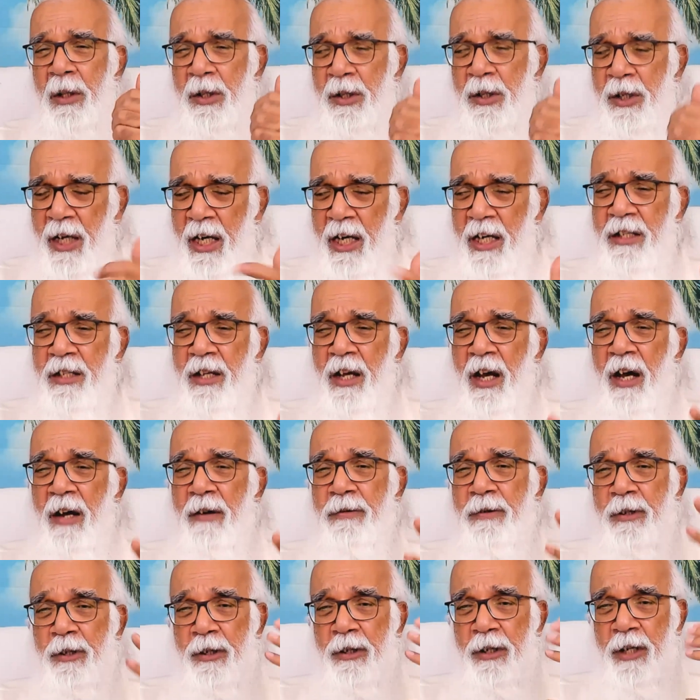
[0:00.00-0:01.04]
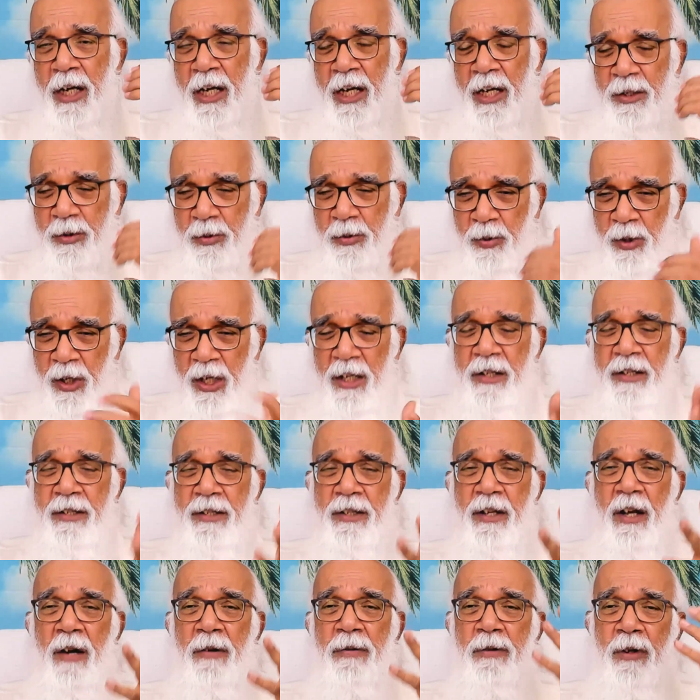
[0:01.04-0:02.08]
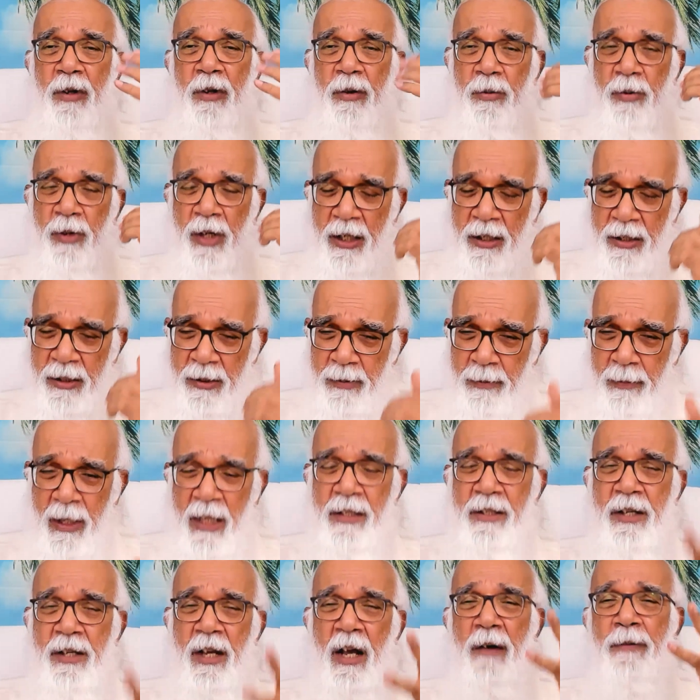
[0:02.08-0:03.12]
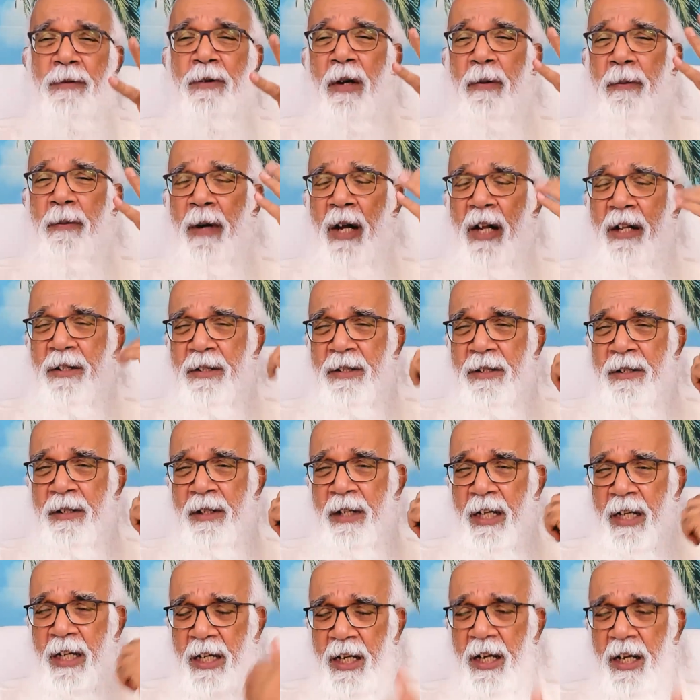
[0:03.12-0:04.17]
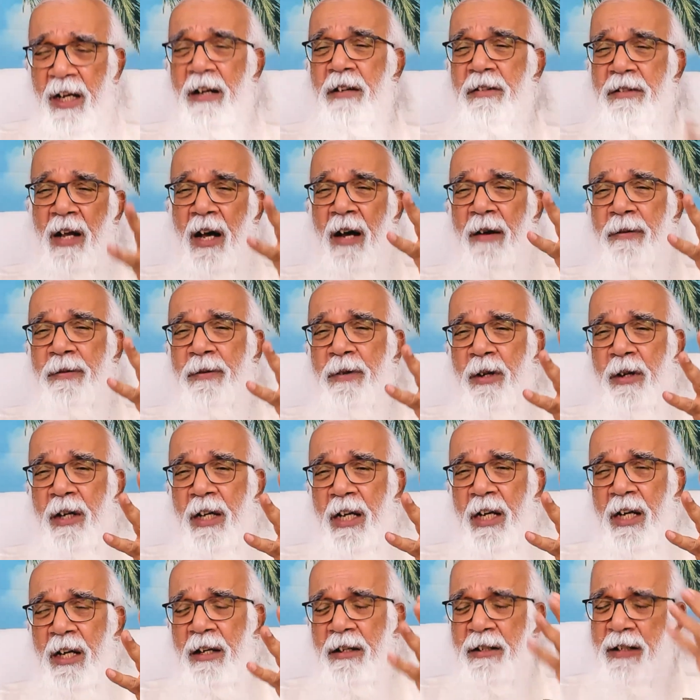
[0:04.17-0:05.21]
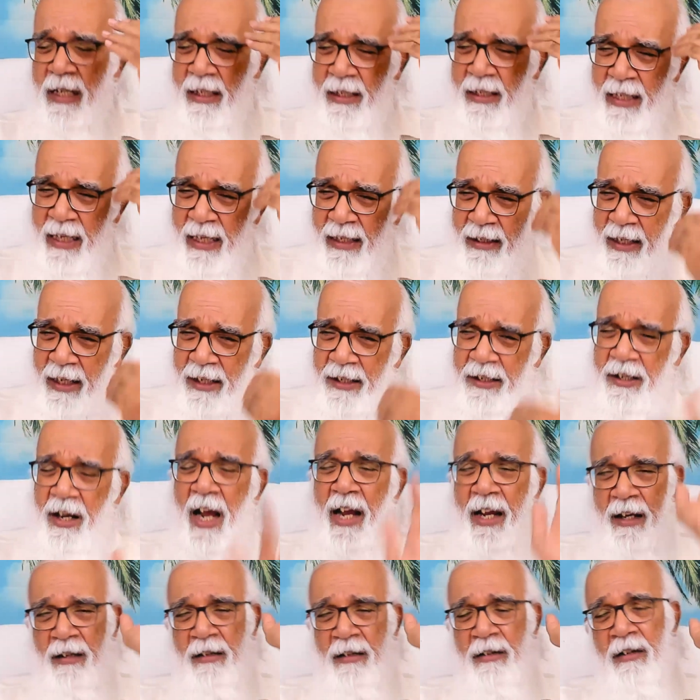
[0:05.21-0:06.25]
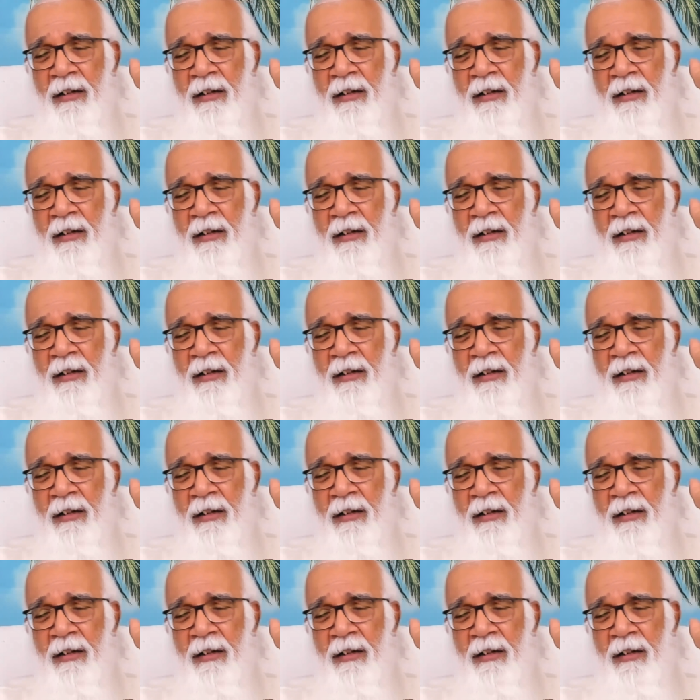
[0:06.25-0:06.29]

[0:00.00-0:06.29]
days after days, weeks after weeks, months after months, years after years, and then they die.